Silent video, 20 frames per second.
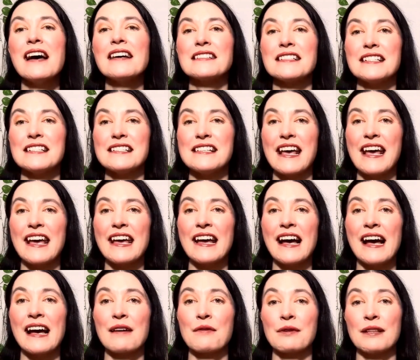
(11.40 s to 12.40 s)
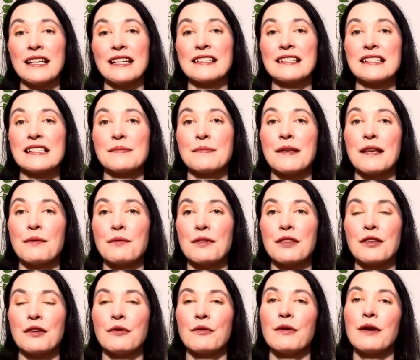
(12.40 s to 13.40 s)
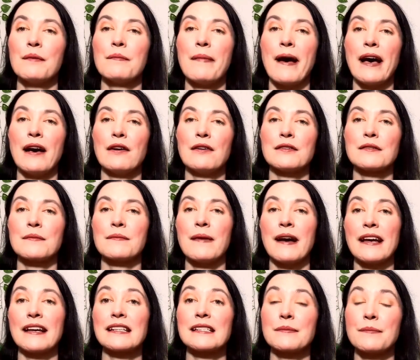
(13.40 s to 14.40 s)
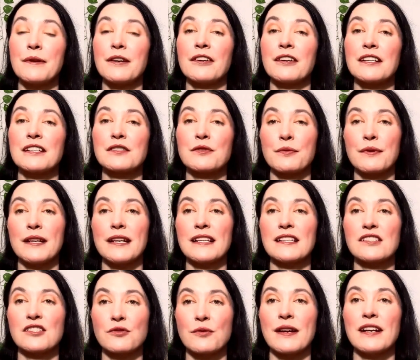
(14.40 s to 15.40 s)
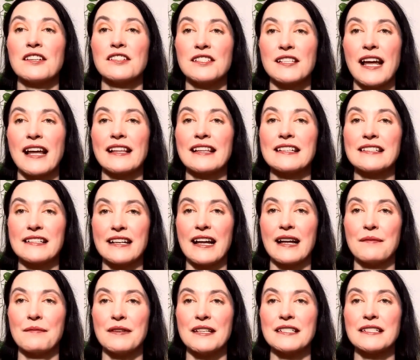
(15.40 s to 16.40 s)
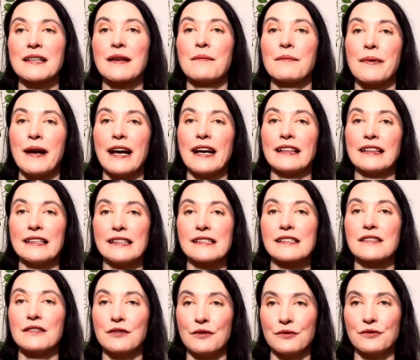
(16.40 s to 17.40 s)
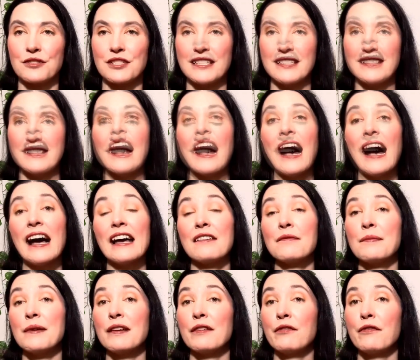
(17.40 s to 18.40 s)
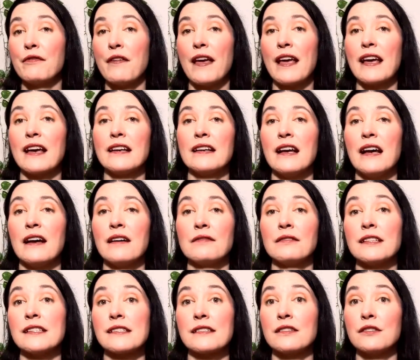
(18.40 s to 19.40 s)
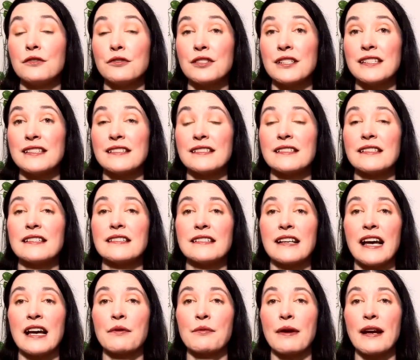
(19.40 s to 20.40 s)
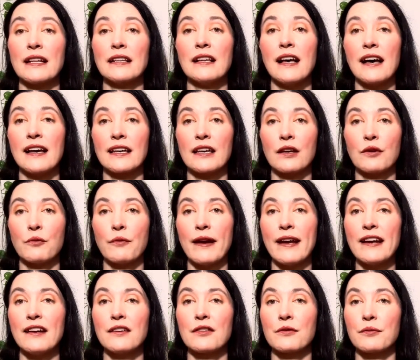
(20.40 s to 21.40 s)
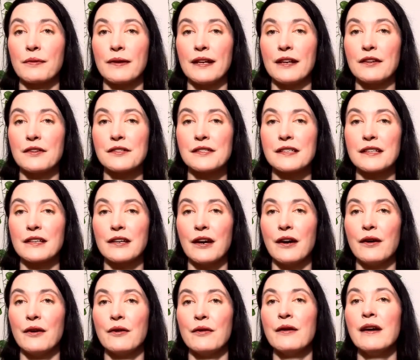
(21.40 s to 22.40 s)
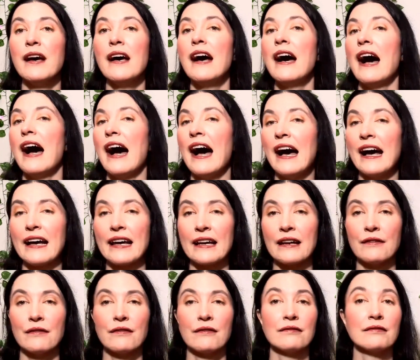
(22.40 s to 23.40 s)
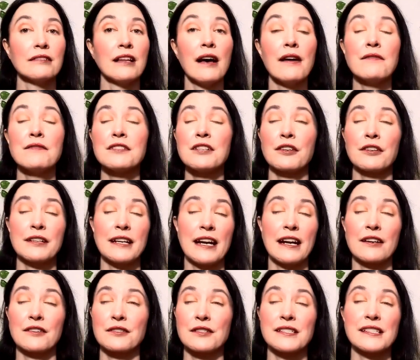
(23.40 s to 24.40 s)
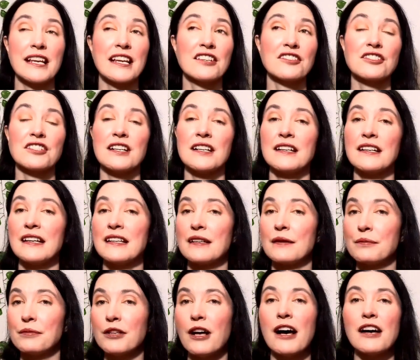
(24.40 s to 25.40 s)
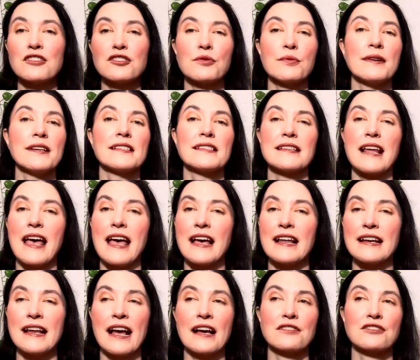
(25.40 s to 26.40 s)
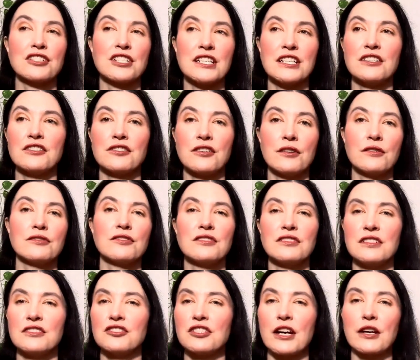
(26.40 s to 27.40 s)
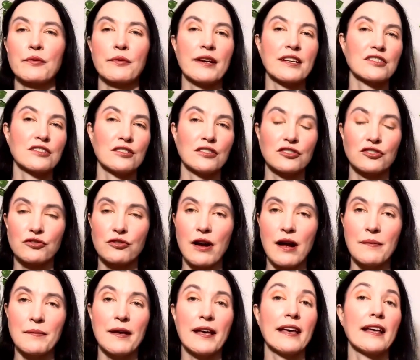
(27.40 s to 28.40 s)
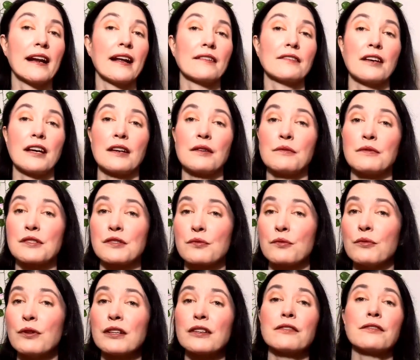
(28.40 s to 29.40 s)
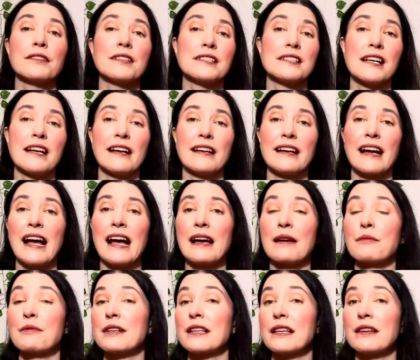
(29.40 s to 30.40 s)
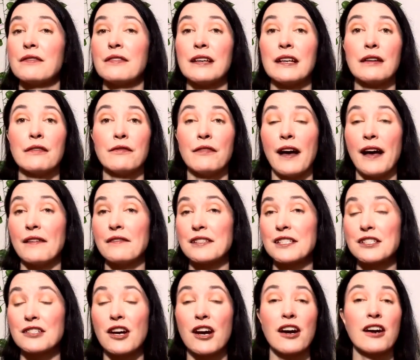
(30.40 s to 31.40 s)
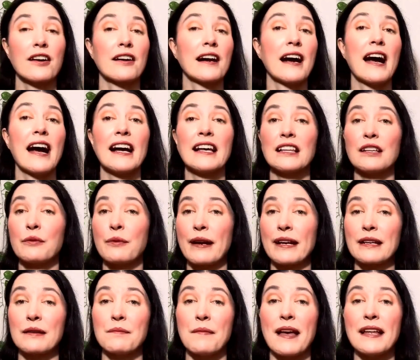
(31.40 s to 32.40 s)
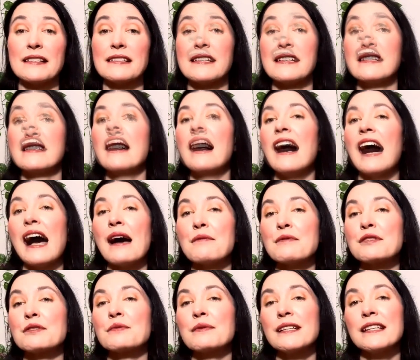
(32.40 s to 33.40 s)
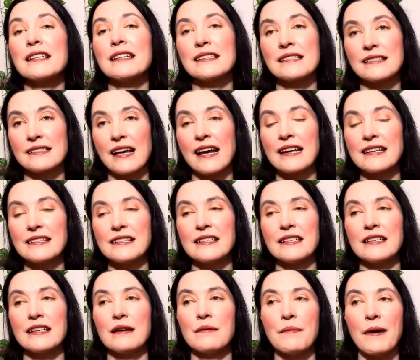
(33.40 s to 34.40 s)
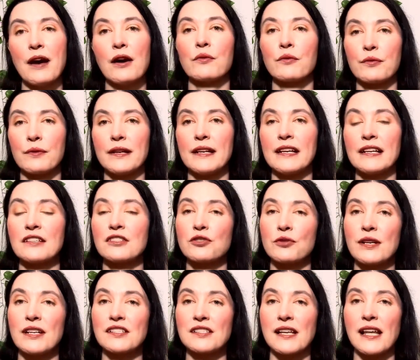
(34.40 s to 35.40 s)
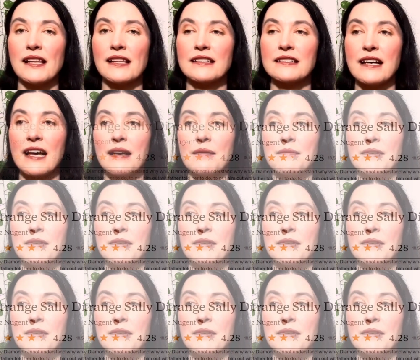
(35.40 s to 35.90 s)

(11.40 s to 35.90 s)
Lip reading: Today I would like to speak with you about my experience reading Strange Sally Diamond by Liz Nugent. I've been a fan of Liz Nugent since I read Lying in Wait 3 years ago. I have loved her characterization and the plot twist and how she showed generational trauma, and I thought it was wonderfully done. I would give it a 5-star, highly recommend it. I was really excited about reading Strange Sally Diamond.